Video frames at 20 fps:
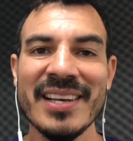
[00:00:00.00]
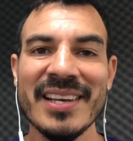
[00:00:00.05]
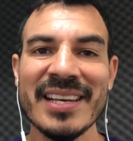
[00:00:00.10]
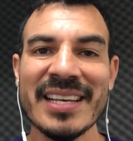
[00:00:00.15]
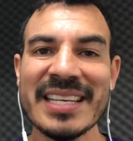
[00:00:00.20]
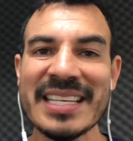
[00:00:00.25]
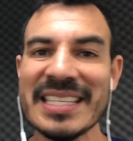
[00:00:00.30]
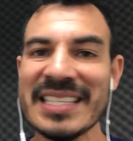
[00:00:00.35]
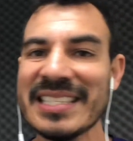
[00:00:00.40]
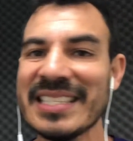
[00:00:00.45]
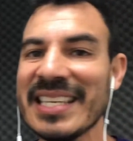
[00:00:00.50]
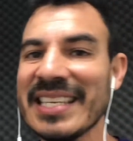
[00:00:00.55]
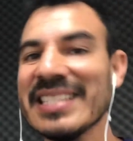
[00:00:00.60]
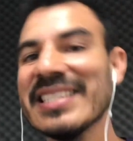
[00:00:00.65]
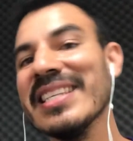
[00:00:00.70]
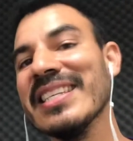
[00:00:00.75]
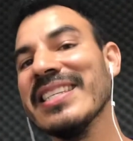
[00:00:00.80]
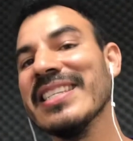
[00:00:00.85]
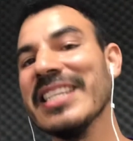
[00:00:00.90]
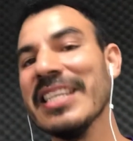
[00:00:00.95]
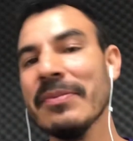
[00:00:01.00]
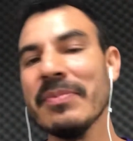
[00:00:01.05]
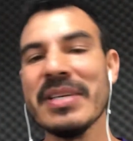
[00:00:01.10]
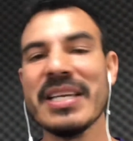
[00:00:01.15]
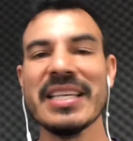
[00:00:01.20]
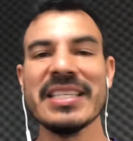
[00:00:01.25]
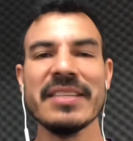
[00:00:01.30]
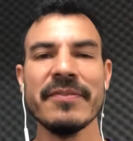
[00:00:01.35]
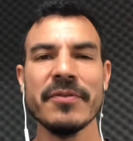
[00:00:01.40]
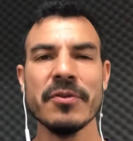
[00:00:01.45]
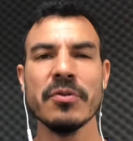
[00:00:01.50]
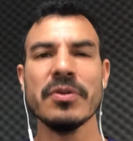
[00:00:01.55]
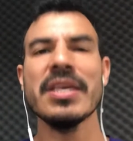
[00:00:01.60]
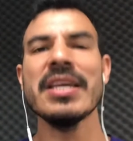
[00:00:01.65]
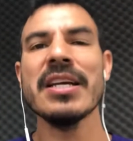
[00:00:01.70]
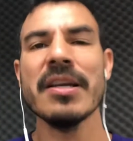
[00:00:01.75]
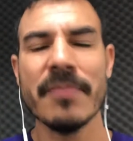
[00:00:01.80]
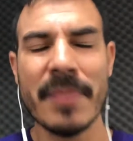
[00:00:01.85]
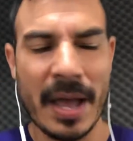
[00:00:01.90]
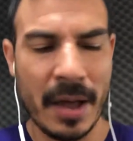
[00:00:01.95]
Consistency, because if you think
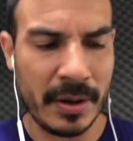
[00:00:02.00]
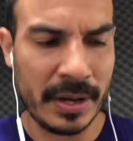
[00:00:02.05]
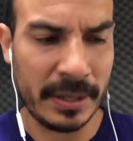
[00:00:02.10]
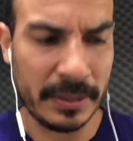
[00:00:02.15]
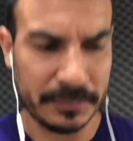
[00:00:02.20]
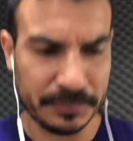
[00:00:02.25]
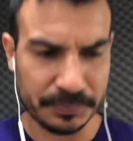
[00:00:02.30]
about it,